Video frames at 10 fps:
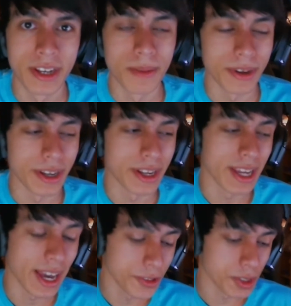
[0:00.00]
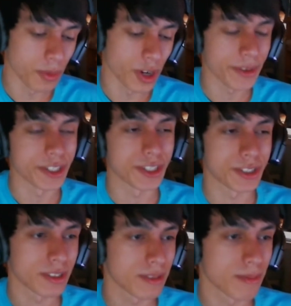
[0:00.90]
But yeah, those are pretty much
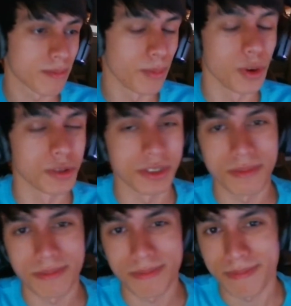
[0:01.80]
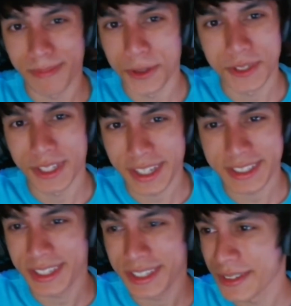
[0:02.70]
most of the
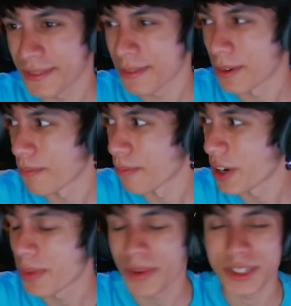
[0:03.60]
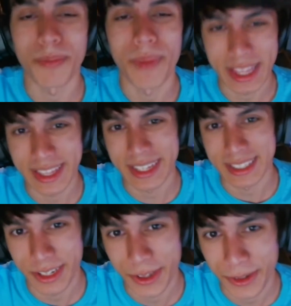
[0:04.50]
things I do, or pretty much the main things
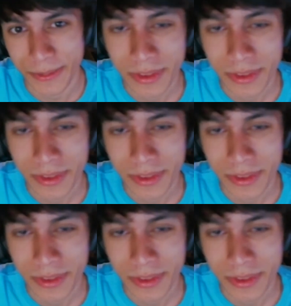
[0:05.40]
I do